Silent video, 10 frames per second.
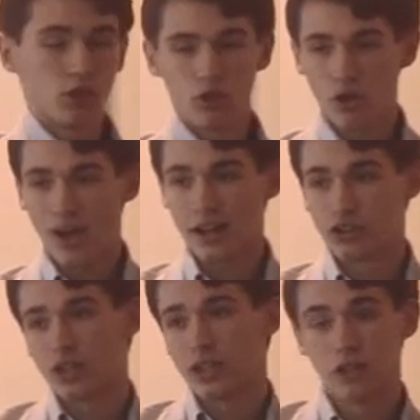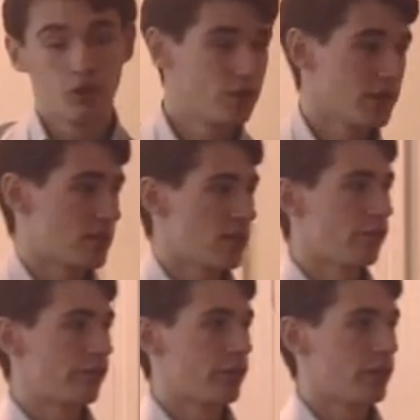you're not actually using this
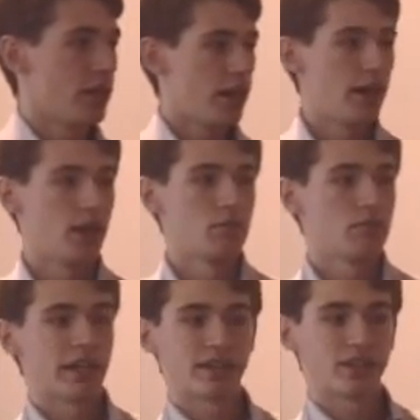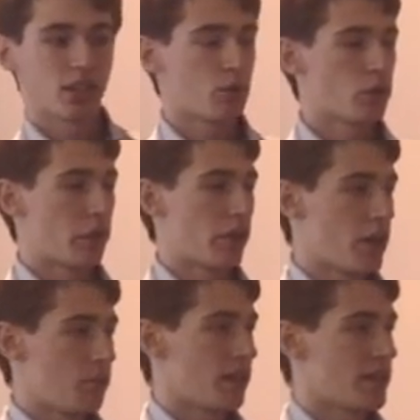stuff. That's the entire point of
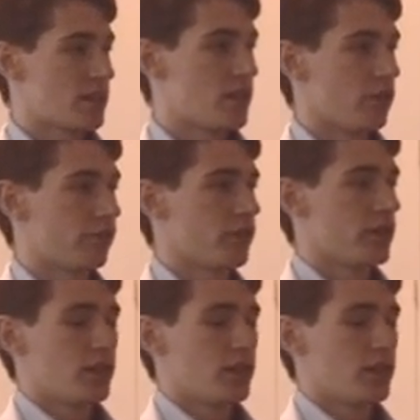third-party stuff.